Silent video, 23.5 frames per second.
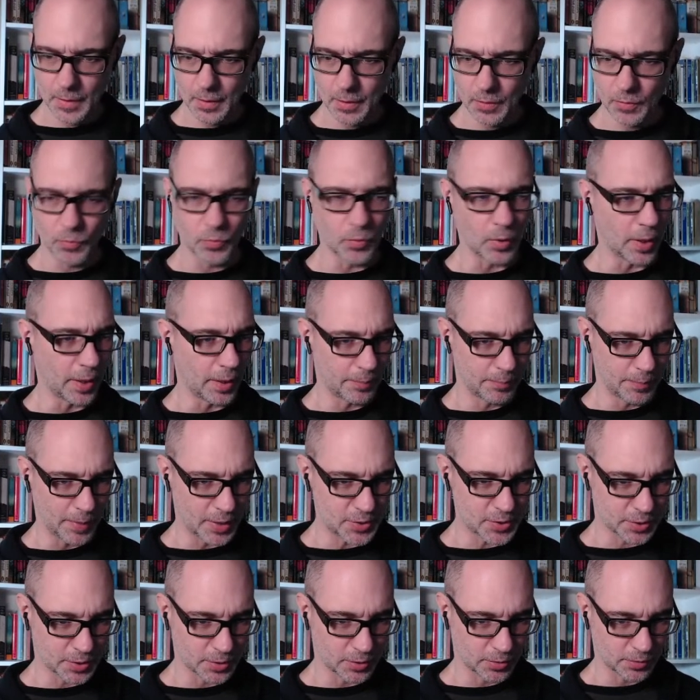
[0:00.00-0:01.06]
Right,
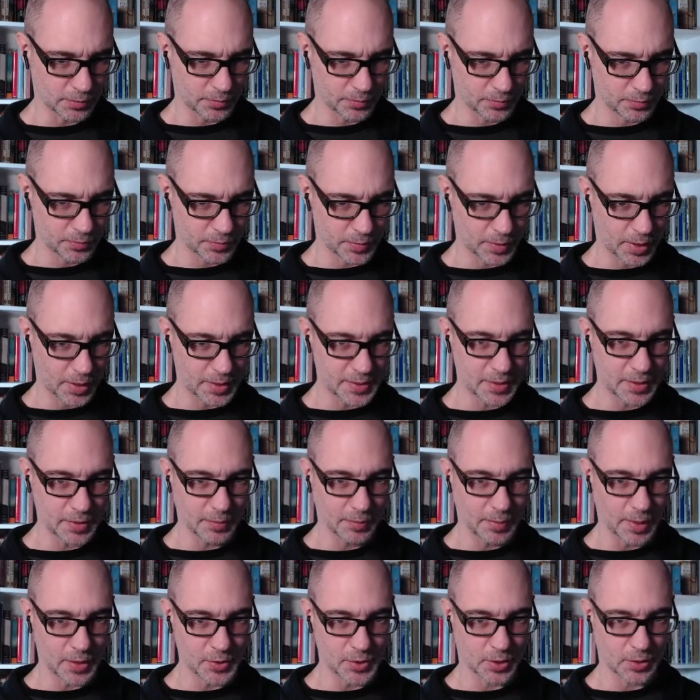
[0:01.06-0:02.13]
magic. ID the
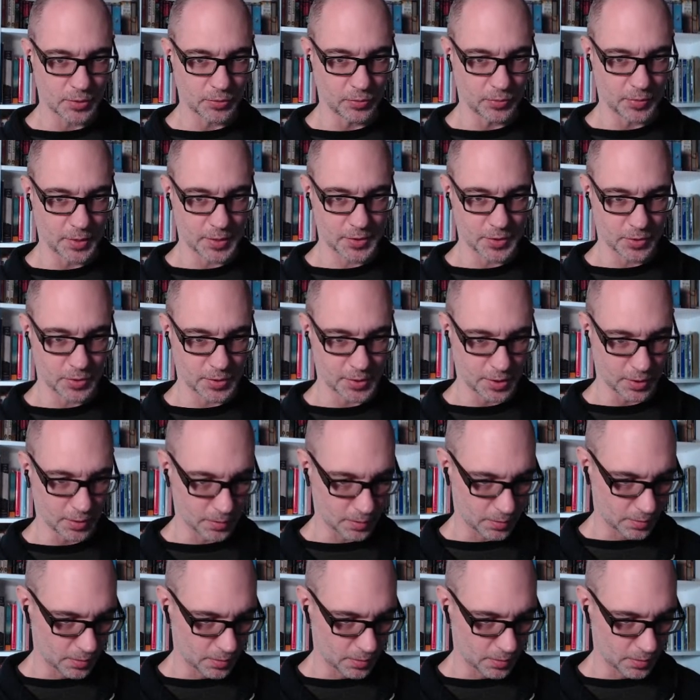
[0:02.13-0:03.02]
magic loot. That's a good deal.